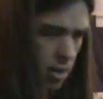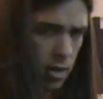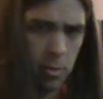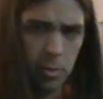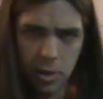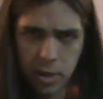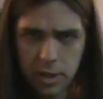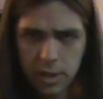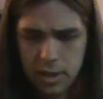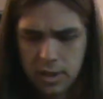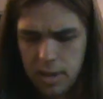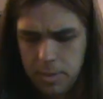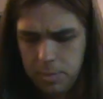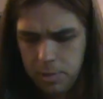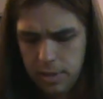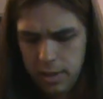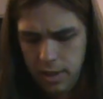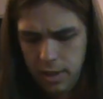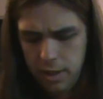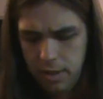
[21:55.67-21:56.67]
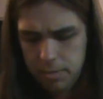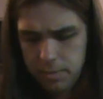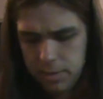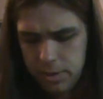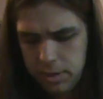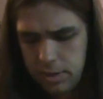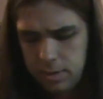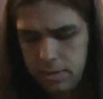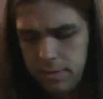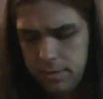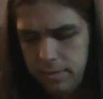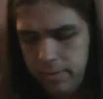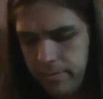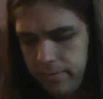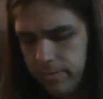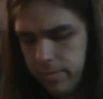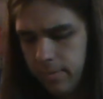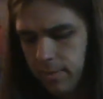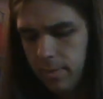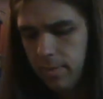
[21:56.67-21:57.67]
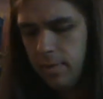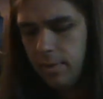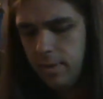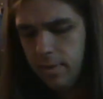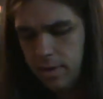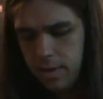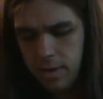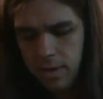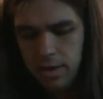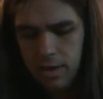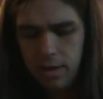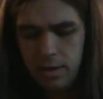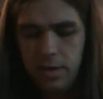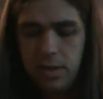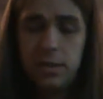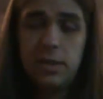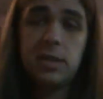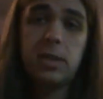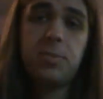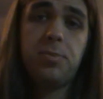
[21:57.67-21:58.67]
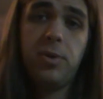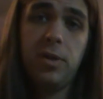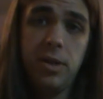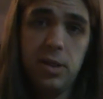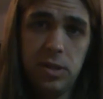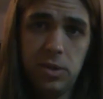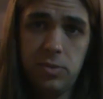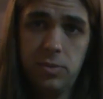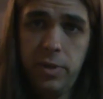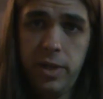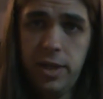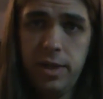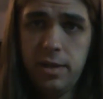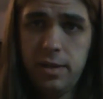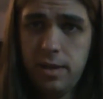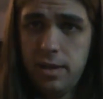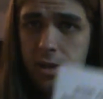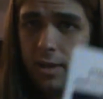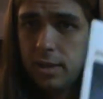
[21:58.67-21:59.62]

among a couple of games. This is pretty sweet.